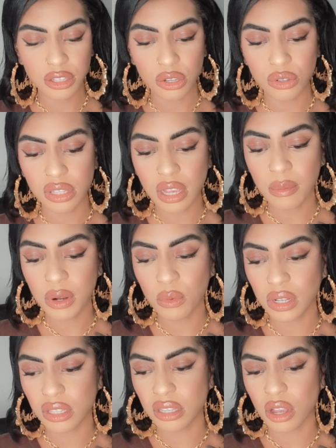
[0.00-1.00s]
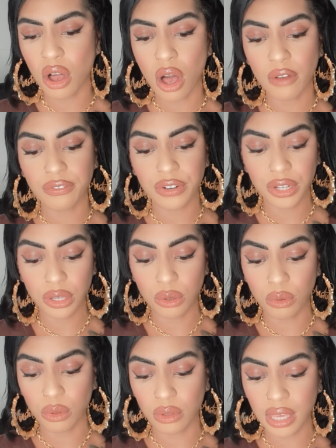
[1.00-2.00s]
So someone wants to offer
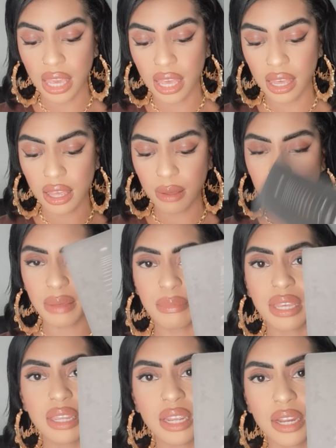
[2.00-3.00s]
you, yeah, commitment